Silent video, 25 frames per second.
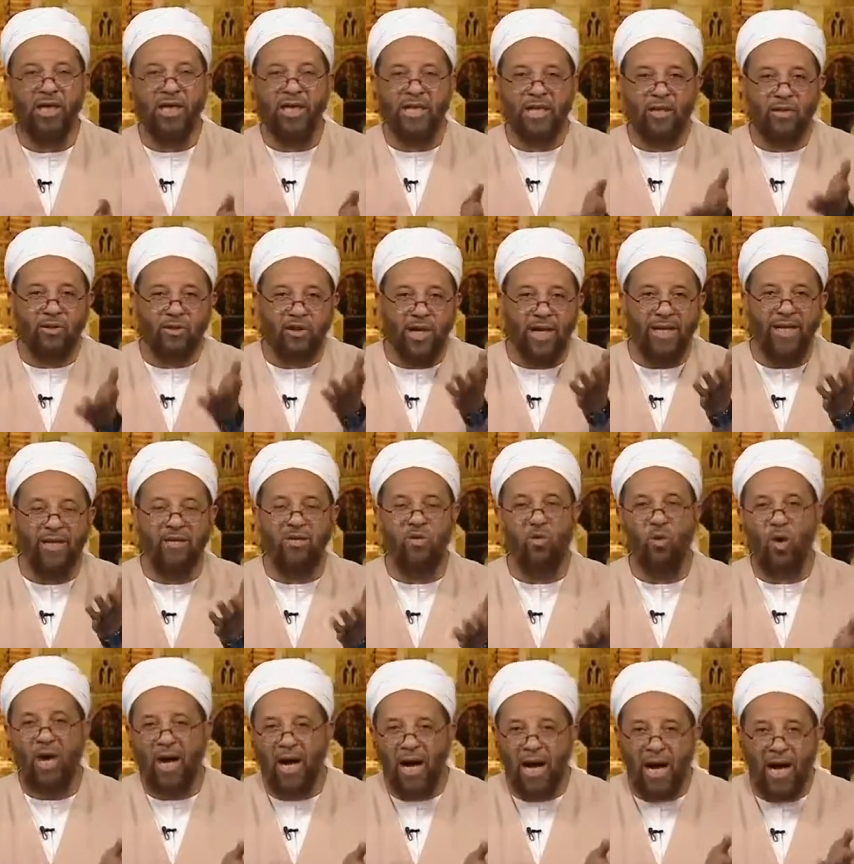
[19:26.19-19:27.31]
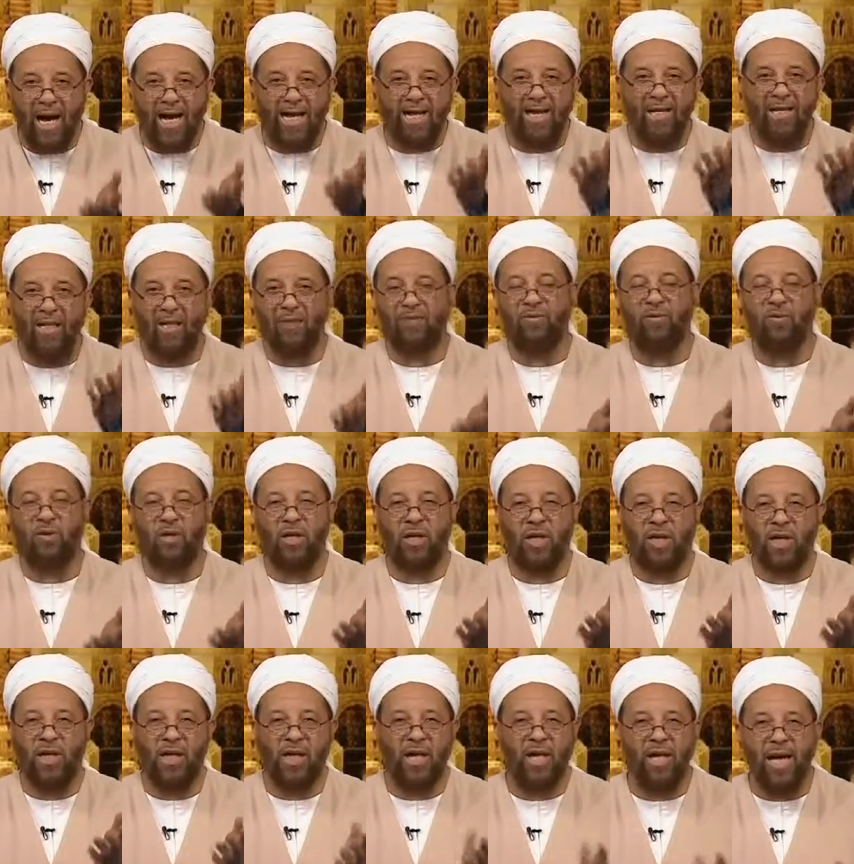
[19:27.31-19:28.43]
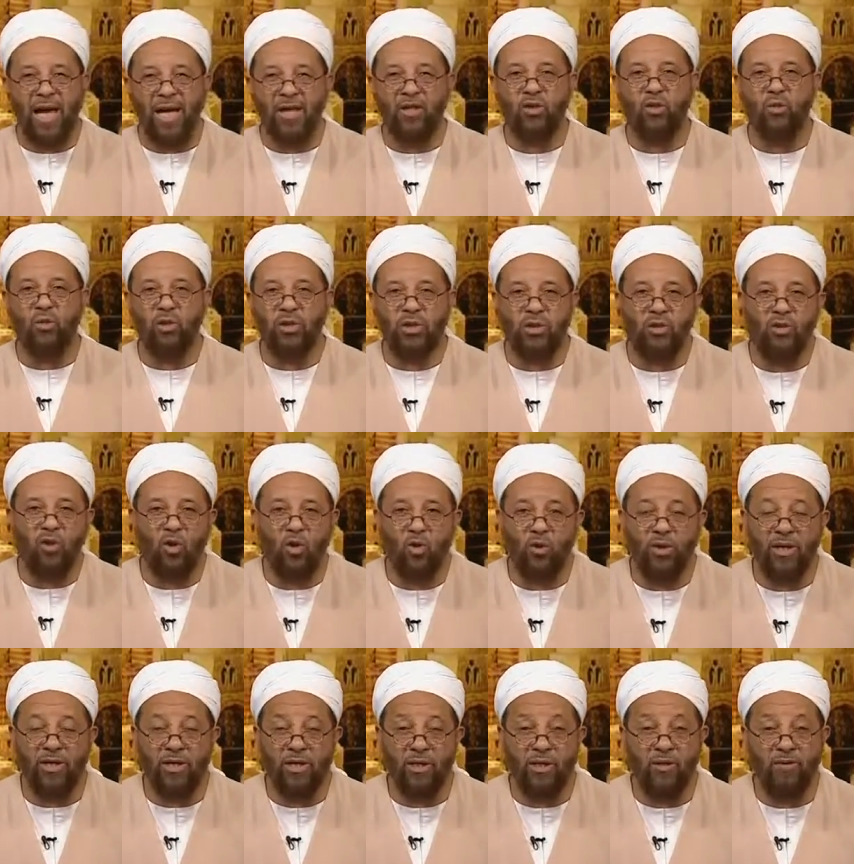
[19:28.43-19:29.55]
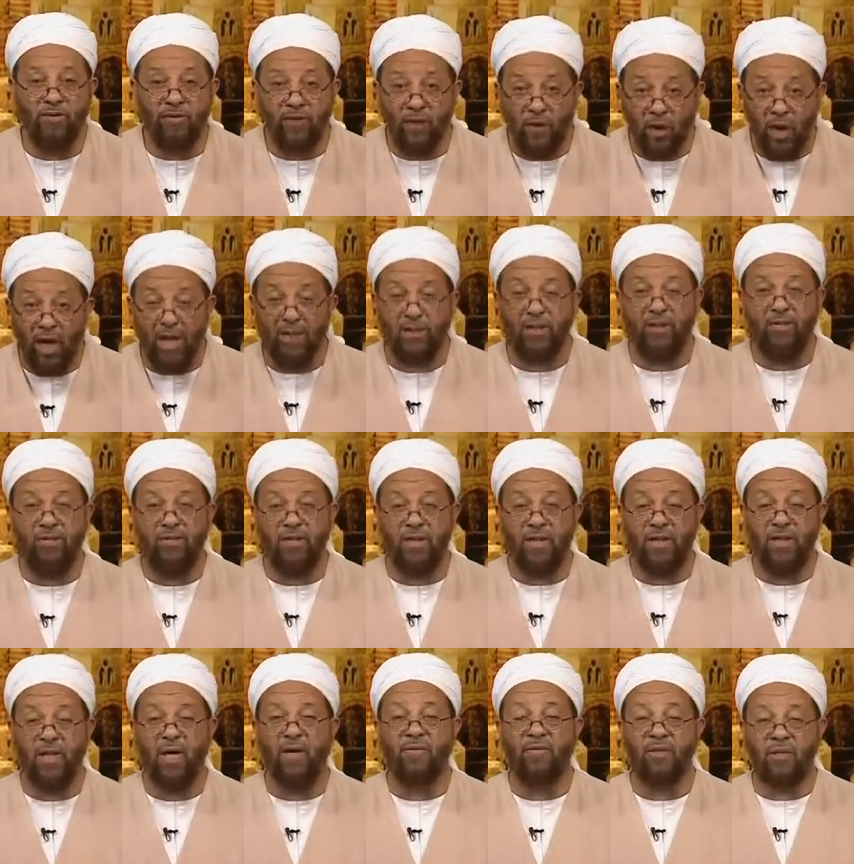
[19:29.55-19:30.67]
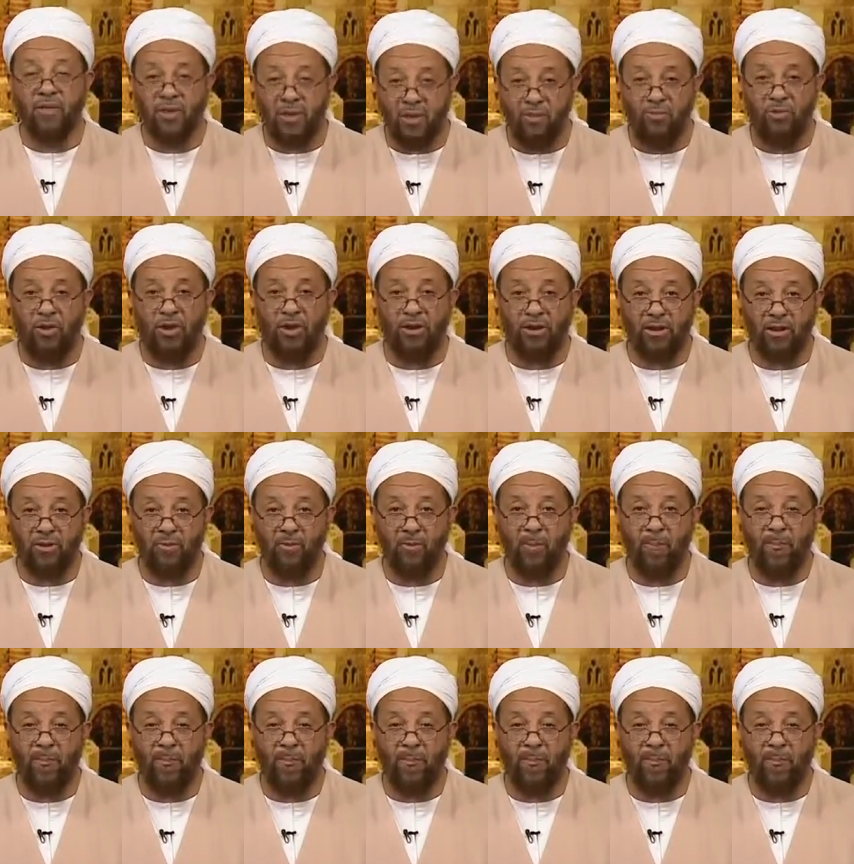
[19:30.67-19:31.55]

He could take it to a higher level and actually go into the philosophy of the subject.